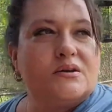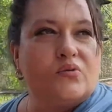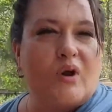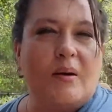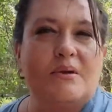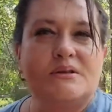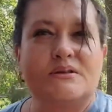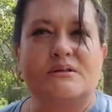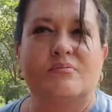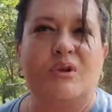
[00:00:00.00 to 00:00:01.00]

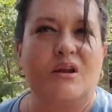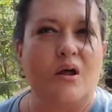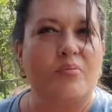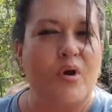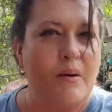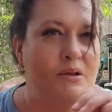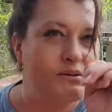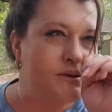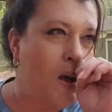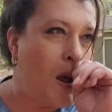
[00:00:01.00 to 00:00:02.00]
rabbits, mini lop rabbits,